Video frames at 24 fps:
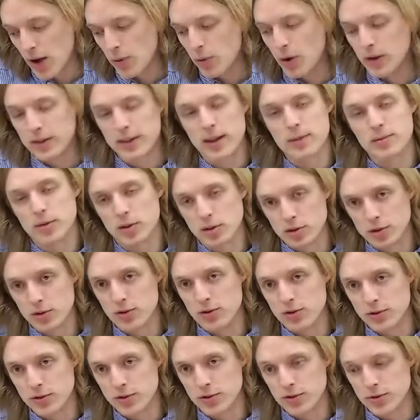I want them to
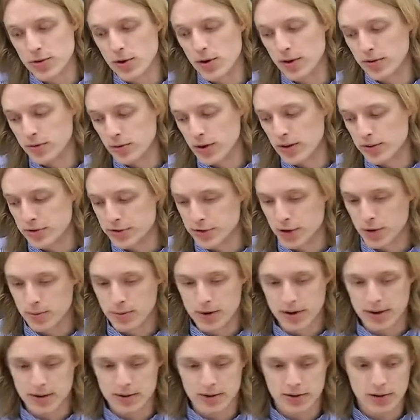lose control of West
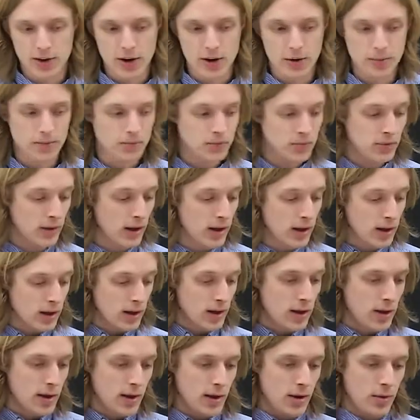Germany. So
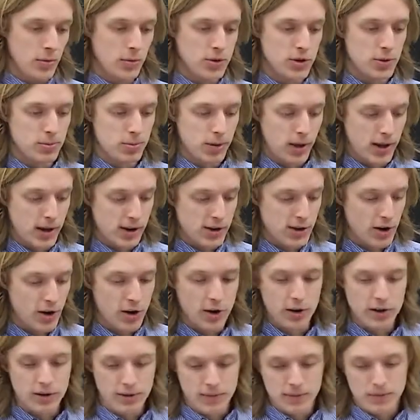when you play a
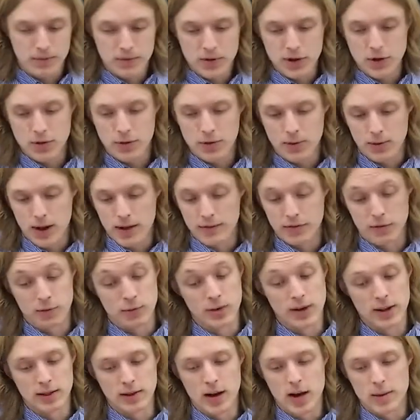card for
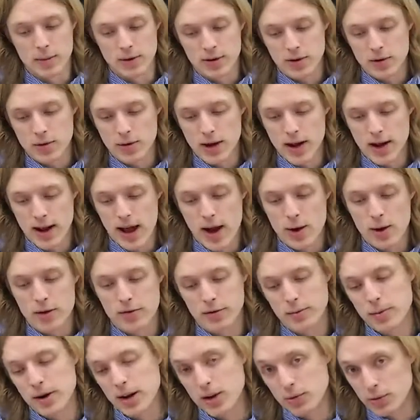realignment, you get
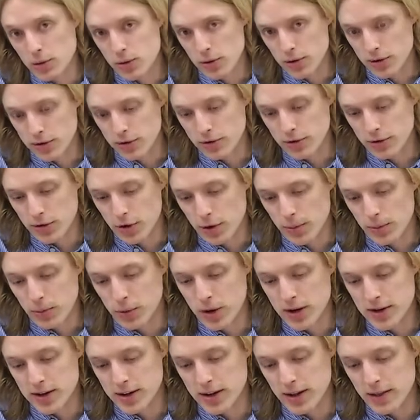however many roles are
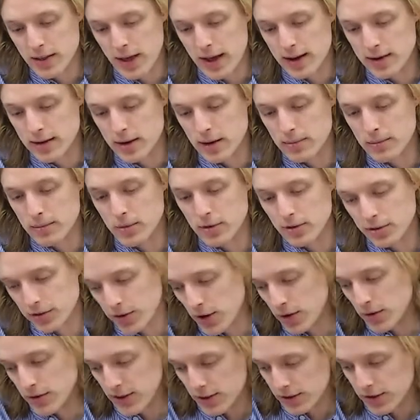printed in that number.
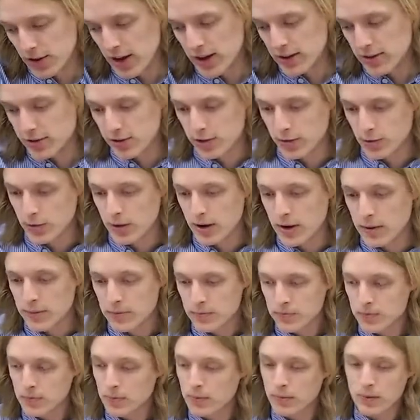So in this case, 3.
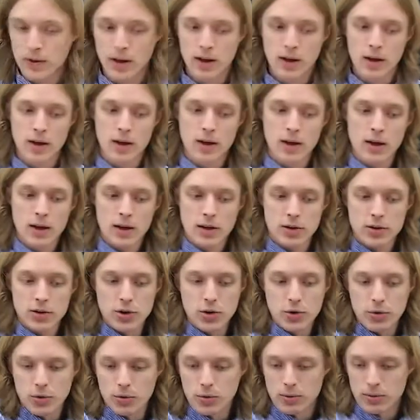
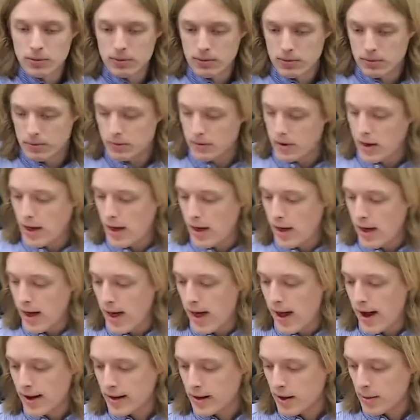You
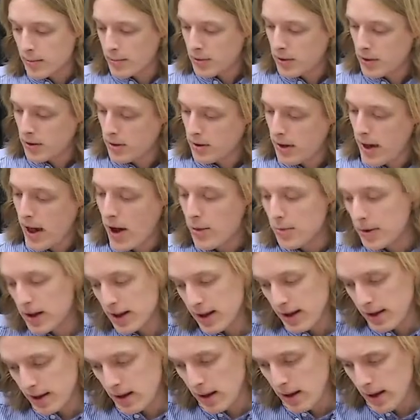add up how
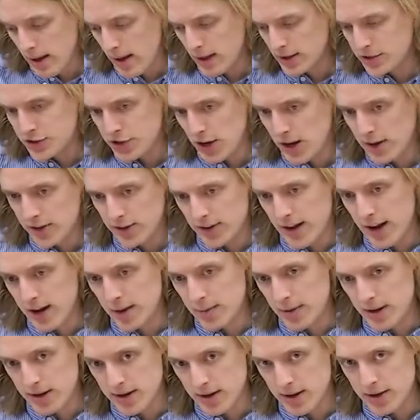many adjacent
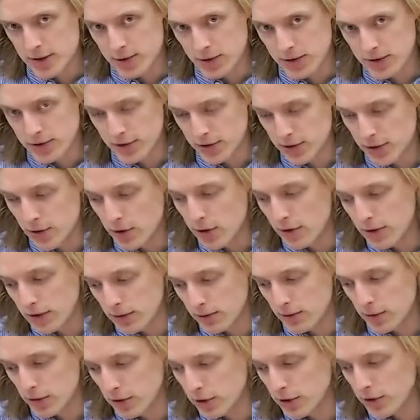enemy countries there are that are